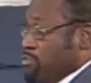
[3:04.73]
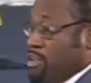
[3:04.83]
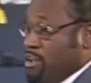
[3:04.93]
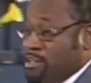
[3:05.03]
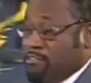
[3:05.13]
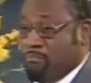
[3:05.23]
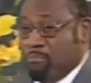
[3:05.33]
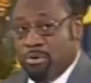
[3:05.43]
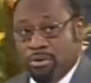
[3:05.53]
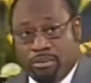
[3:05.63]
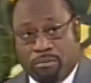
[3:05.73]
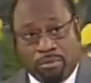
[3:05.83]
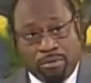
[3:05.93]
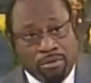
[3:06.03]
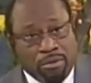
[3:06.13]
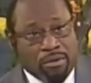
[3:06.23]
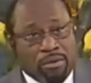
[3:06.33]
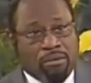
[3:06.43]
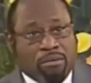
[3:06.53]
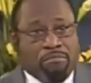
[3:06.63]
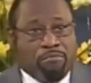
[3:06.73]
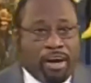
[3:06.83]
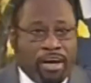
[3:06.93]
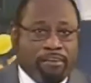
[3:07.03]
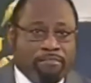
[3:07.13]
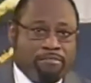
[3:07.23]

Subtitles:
That leads to point number five.